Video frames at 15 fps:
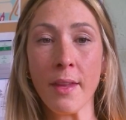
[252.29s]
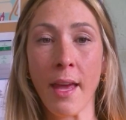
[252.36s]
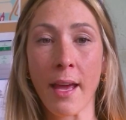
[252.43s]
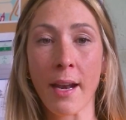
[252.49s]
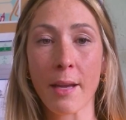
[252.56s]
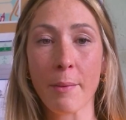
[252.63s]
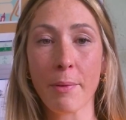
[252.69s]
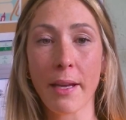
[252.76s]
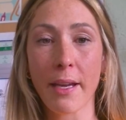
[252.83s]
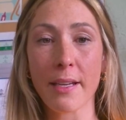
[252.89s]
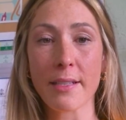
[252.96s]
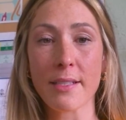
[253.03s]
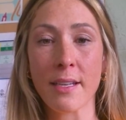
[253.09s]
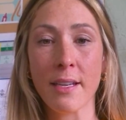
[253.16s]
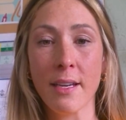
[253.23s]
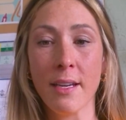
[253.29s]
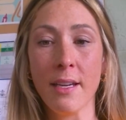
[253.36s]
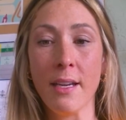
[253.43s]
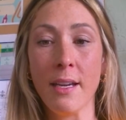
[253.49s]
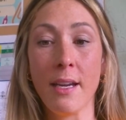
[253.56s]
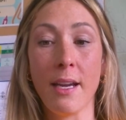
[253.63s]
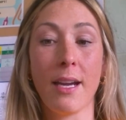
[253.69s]
And I played,
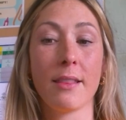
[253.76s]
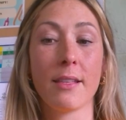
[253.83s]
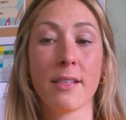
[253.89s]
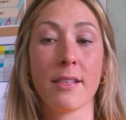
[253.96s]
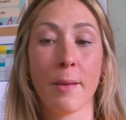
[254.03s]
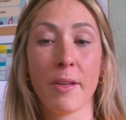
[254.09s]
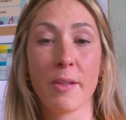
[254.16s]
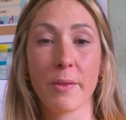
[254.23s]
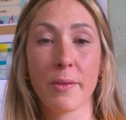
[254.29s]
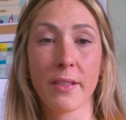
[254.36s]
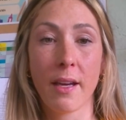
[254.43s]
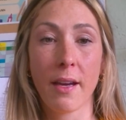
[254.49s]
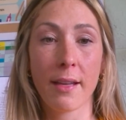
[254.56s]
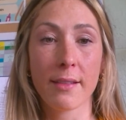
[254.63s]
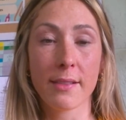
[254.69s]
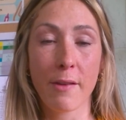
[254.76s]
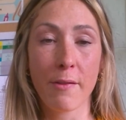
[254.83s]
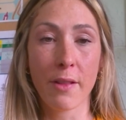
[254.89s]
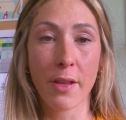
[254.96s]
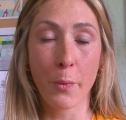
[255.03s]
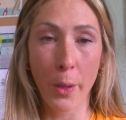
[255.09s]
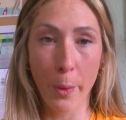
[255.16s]
at the time, I suppose the highest
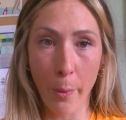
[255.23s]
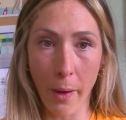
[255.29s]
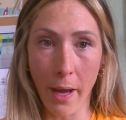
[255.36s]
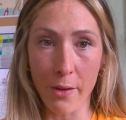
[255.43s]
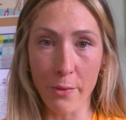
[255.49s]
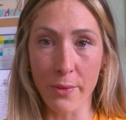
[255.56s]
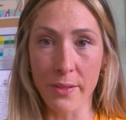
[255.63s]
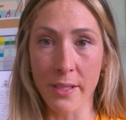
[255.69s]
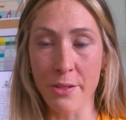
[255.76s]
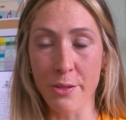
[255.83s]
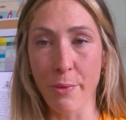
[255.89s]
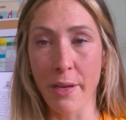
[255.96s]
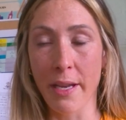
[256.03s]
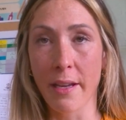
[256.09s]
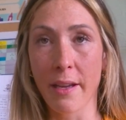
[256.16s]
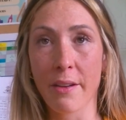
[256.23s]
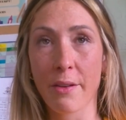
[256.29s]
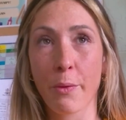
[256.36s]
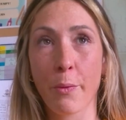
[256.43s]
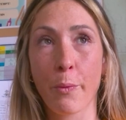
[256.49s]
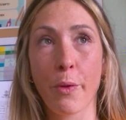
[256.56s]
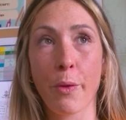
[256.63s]
level that we were at was
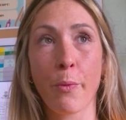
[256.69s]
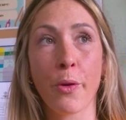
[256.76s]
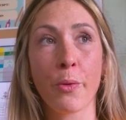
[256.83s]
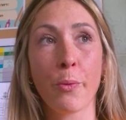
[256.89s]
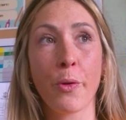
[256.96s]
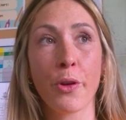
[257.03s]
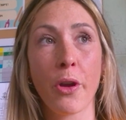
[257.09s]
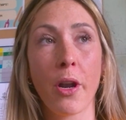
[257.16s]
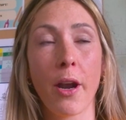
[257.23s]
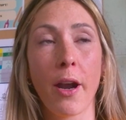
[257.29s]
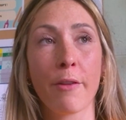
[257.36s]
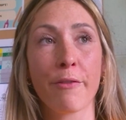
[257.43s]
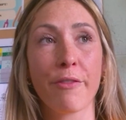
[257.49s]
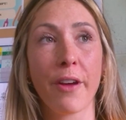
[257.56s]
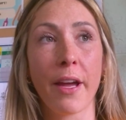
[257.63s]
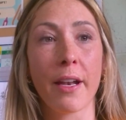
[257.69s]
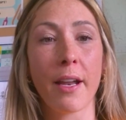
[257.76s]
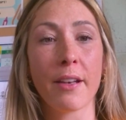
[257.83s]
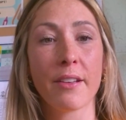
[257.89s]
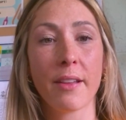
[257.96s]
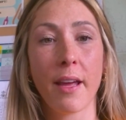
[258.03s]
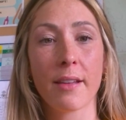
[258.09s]
intermediate. We won one All-Ireland
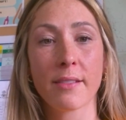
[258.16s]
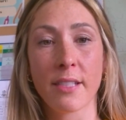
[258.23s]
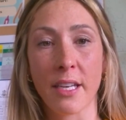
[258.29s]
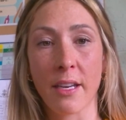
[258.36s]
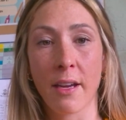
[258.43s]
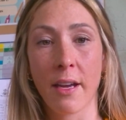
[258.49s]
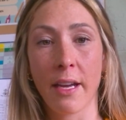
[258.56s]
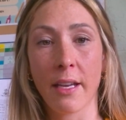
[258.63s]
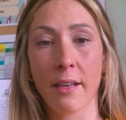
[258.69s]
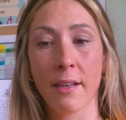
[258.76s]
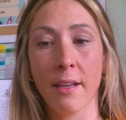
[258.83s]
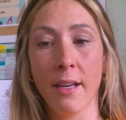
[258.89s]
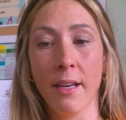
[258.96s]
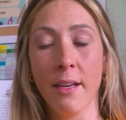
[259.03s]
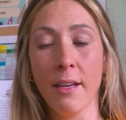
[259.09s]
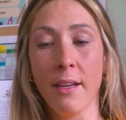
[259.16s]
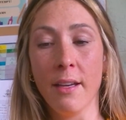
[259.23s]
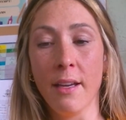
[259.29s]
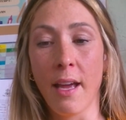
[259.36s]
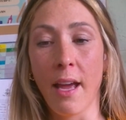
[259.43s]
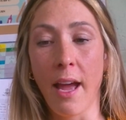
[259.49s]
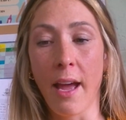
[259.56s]
final in 2009.
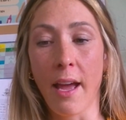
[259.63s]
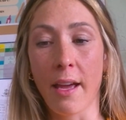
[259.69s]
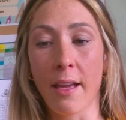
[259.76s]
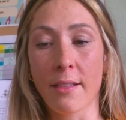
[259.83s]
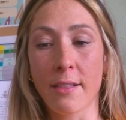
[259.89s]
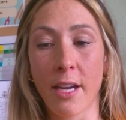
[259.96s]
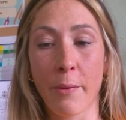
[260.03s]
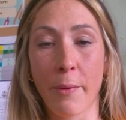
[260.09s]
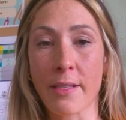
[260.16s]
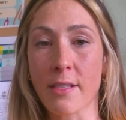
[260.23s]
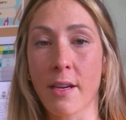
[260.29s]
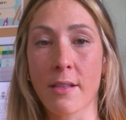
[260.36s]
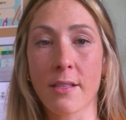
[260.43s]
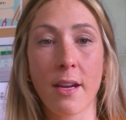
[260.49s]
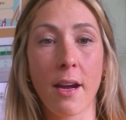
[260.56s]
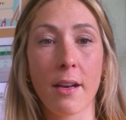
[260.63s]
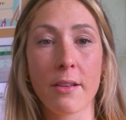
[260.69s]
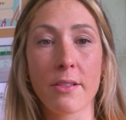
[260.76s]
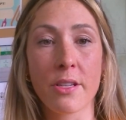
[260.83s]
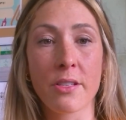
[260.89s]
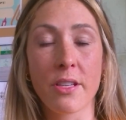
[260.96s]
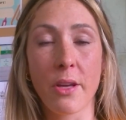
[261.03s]
And I went on to
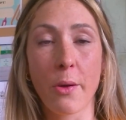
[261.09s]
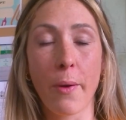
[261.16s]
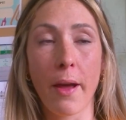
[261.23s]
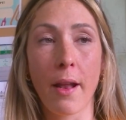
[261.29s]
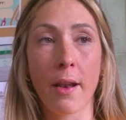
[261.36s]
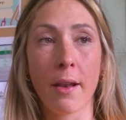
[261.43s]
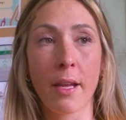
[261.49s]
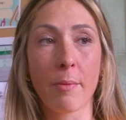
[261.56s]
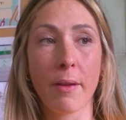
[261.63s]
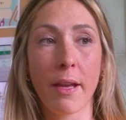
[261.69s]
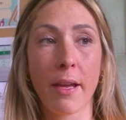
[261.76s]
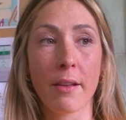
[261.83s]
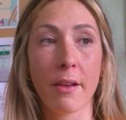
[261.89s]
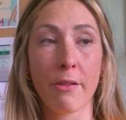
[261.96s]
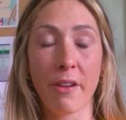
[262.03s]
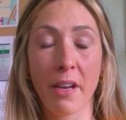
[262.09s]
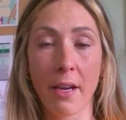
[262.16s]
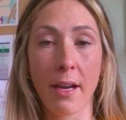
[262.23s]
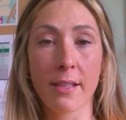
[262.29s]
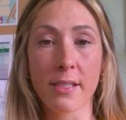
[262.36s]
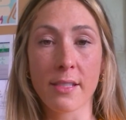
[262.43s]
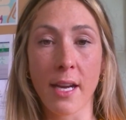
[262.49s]
college into UL, and I played at a
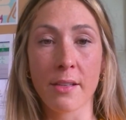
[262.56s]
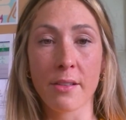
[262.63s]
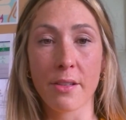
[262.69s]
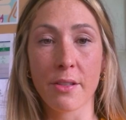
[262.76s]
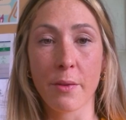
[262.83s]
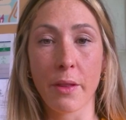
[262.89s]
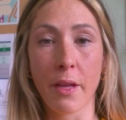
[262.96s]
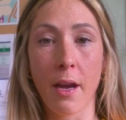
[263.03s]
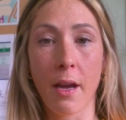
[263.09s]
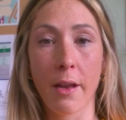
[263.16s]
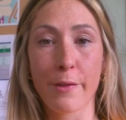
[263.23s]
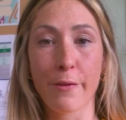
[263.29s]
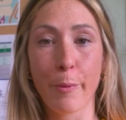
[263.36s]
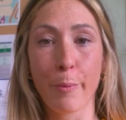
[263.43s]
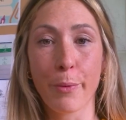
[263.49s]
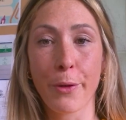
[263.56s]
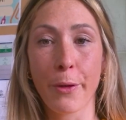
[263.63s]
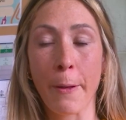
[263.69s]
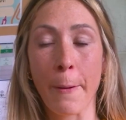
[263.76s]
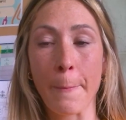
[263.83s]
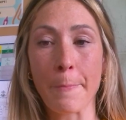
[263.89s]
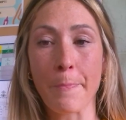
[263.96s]
really high standard with college
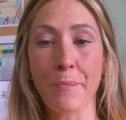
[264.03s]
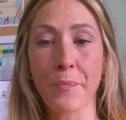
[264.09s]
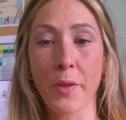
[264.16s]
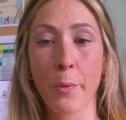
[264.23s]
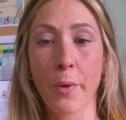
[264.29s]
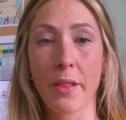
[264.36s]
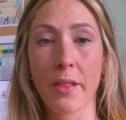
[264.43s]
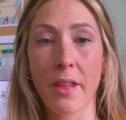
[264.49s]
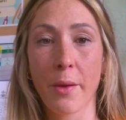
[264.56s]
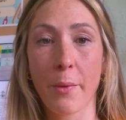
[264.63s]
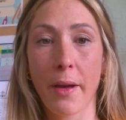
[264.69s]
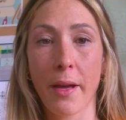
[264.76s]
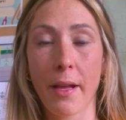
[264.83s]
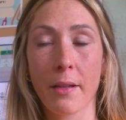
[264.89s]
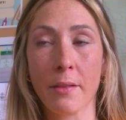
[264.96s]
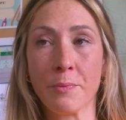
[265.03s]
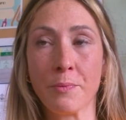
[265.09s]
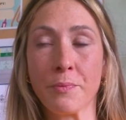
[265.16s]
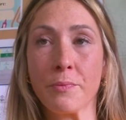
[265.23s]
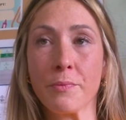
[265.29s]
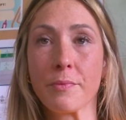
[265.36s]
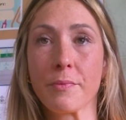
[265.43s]
football with UL
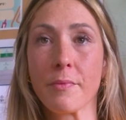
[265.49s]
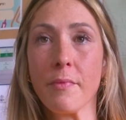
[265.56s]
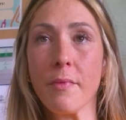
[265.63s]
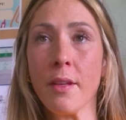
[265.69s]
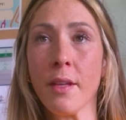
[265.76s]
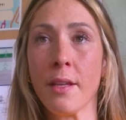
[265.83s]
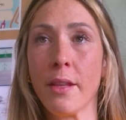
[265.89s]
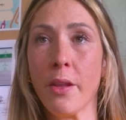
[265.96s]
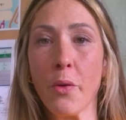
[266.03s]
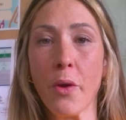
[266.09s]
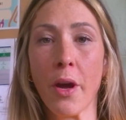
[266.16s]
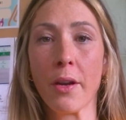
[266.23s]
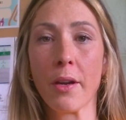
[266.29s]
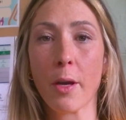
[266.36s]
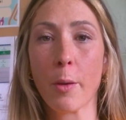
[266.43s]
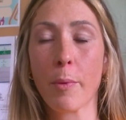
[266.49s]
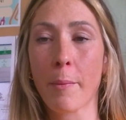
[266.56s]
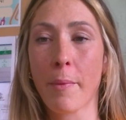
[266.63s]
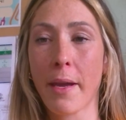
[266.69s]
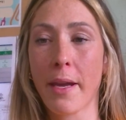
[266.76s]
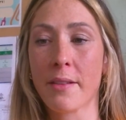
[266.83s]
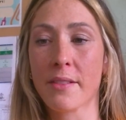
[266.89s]
in the O'Connor Cup
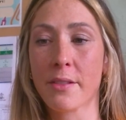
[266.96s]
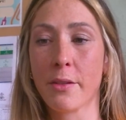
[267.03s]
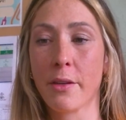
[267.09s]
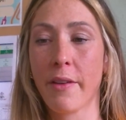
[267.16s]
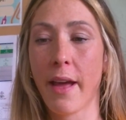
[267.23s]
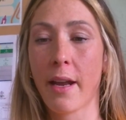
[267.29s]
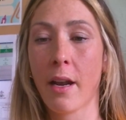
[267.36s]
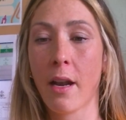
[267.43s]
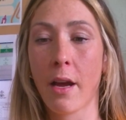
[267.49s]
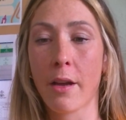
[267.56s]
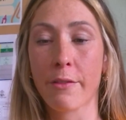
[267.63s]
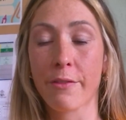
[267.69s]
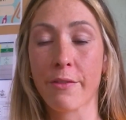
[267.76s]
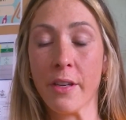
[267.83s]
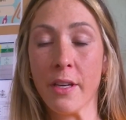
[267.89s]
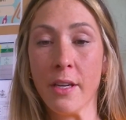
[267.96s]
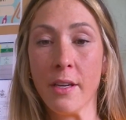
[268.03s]
campaign. So I've had a lot of